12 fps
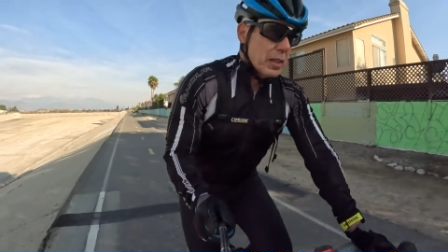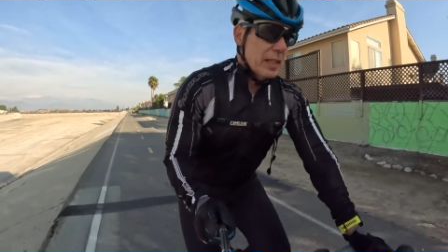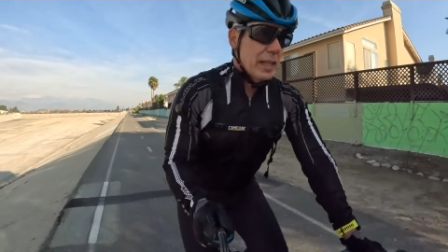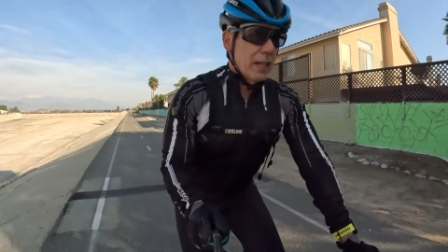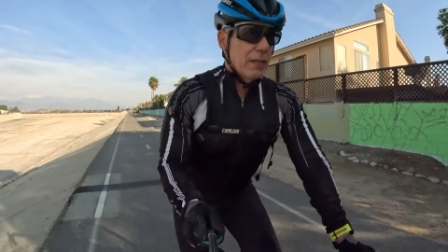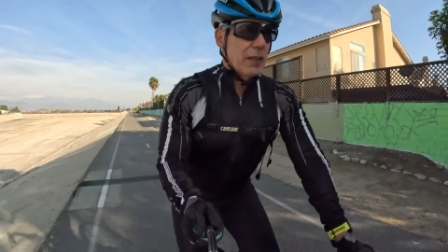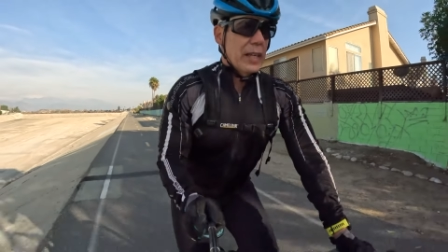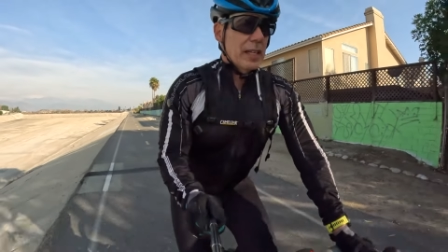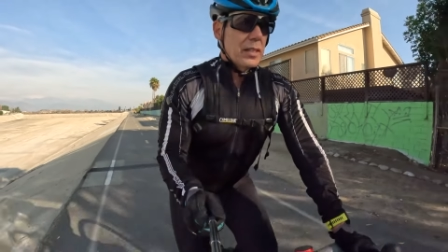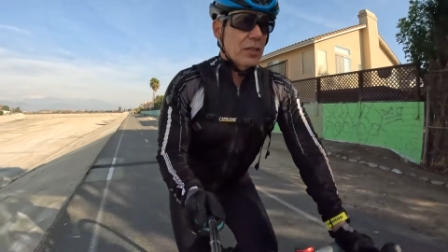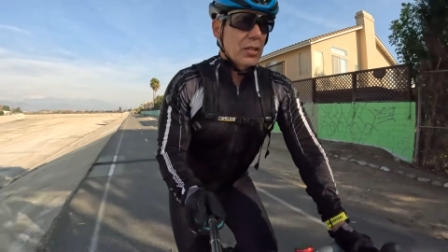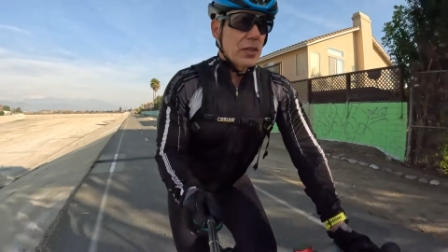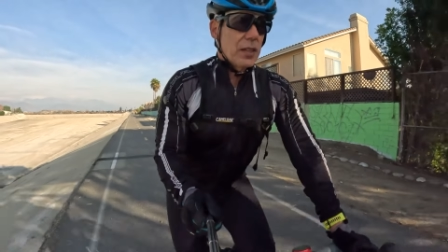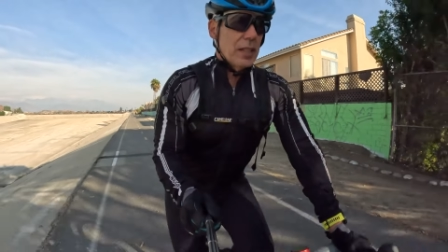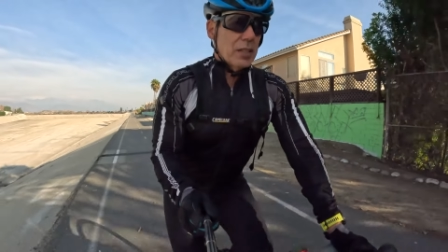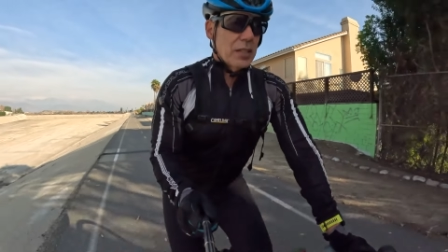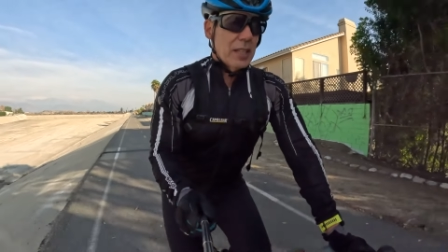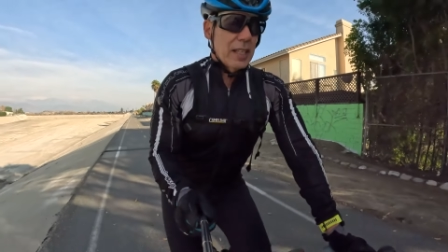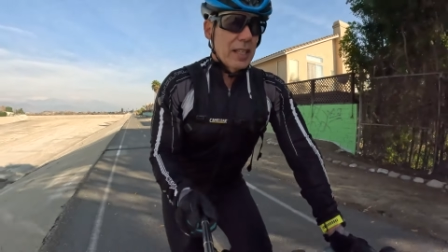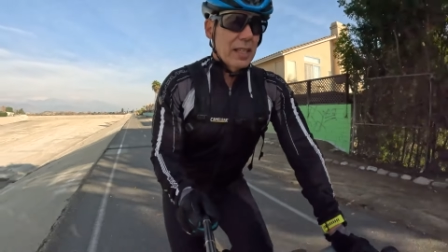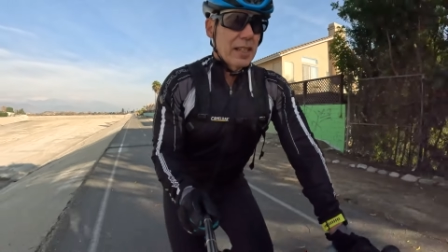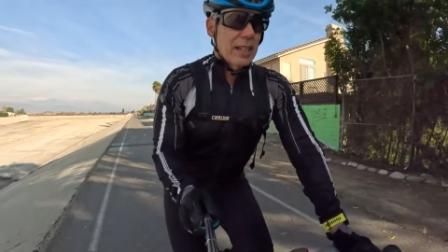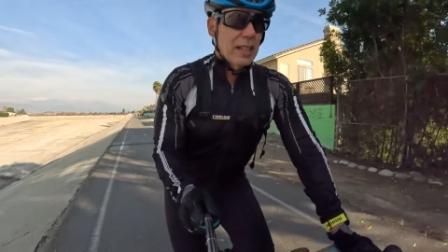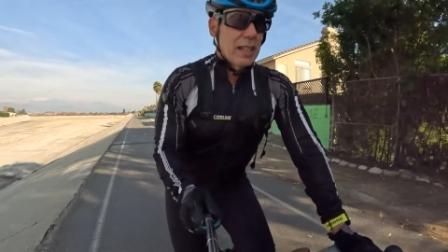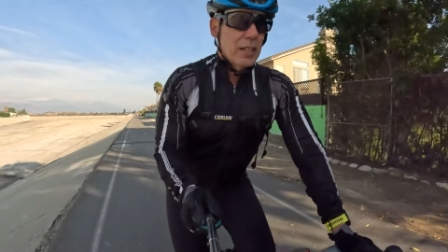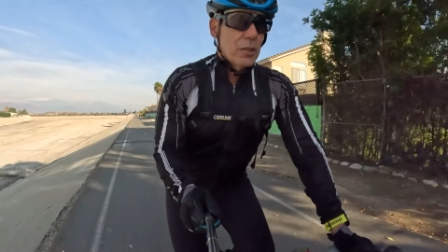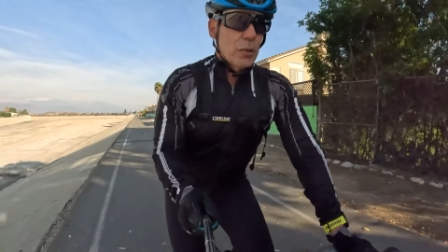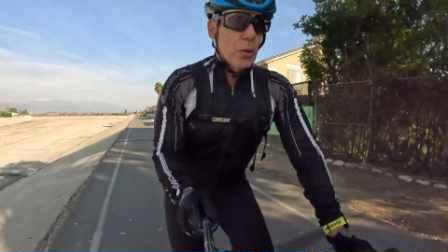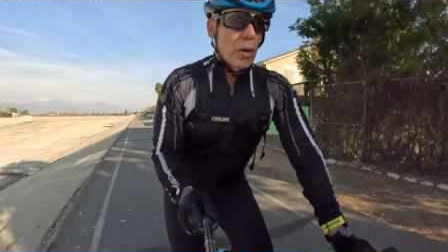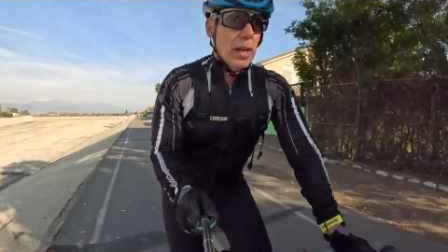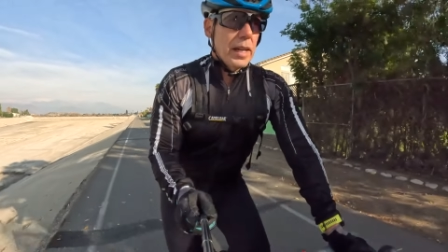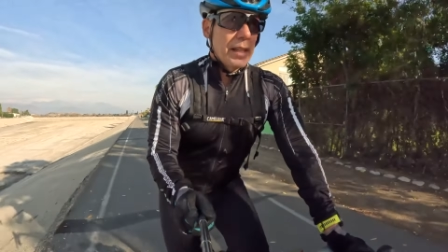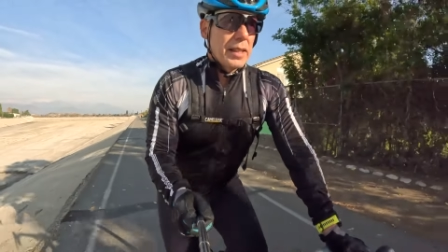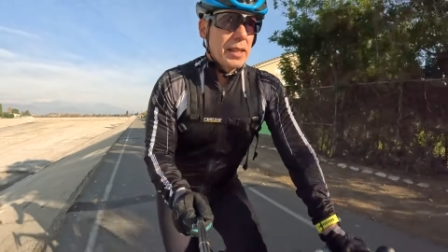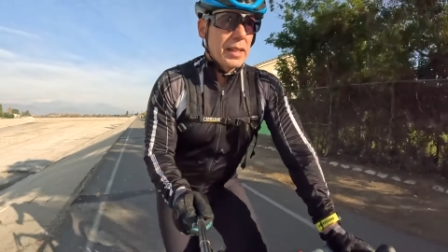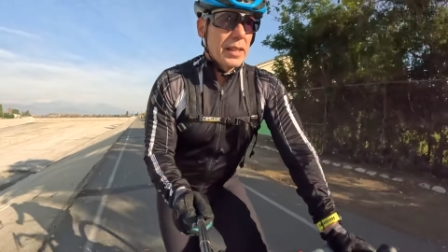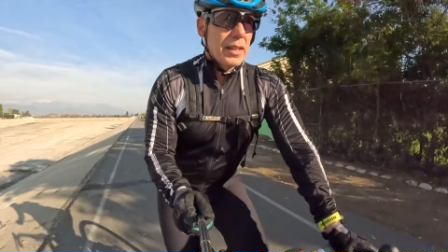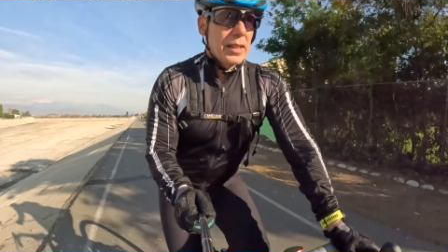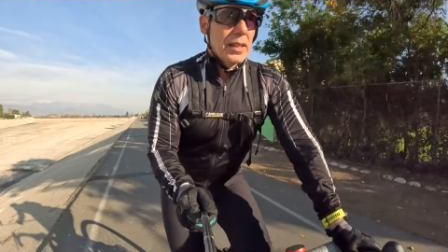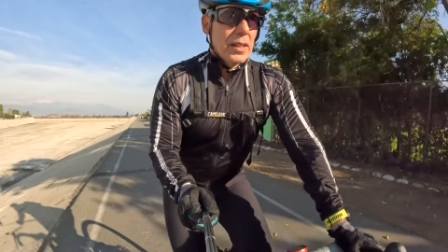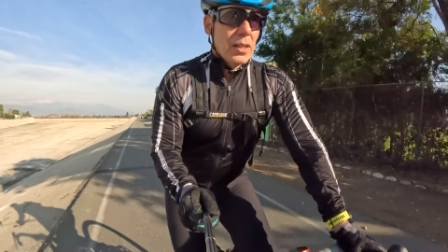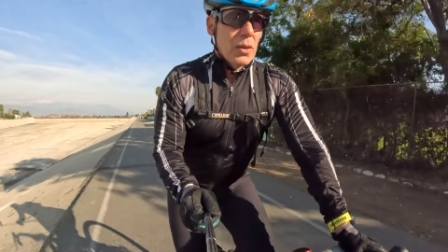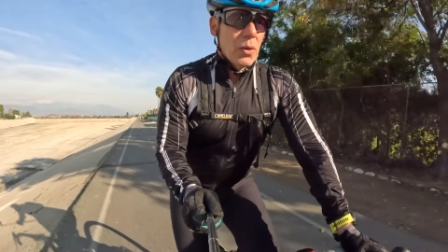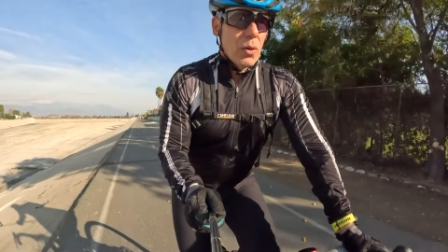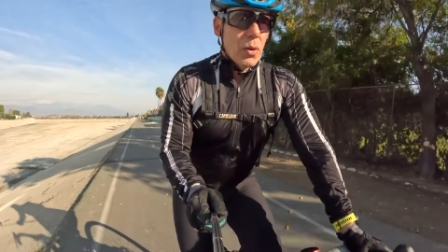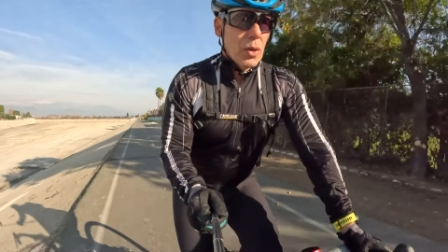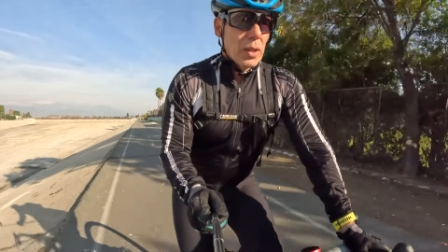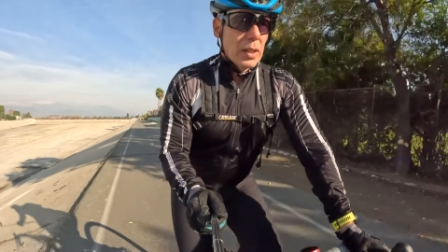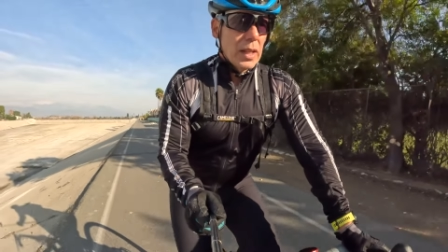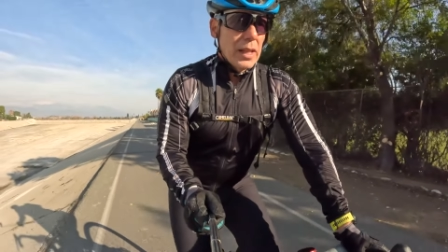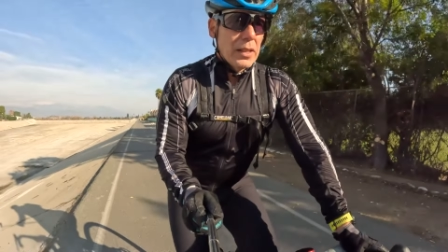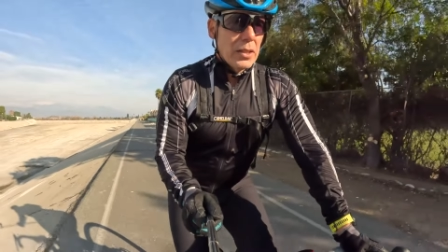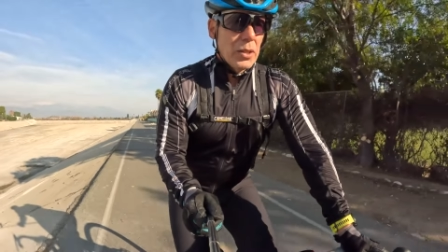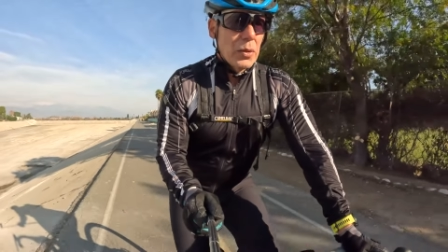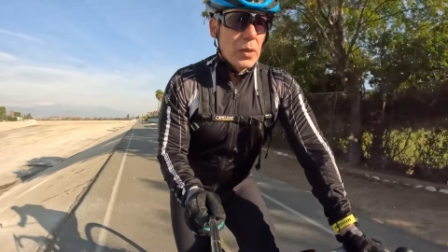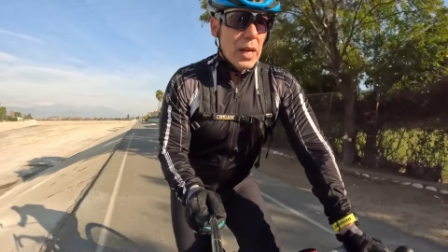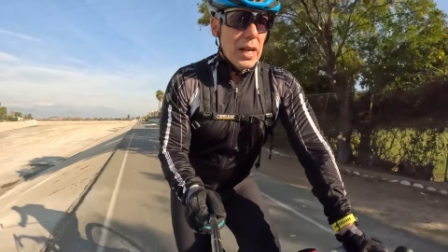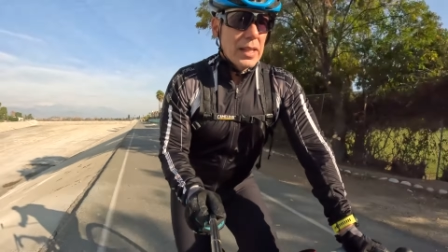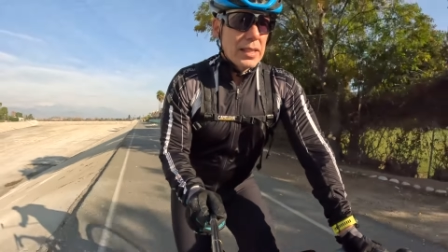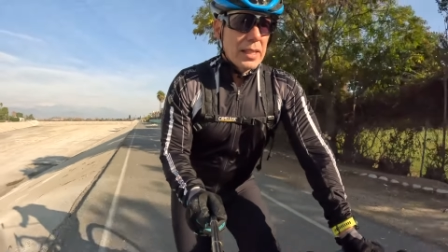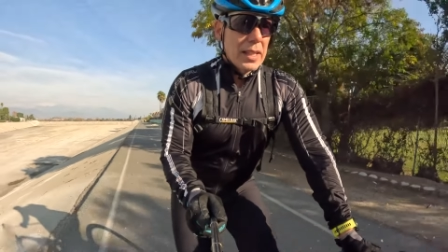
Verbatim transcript: give in to this trend or let you guys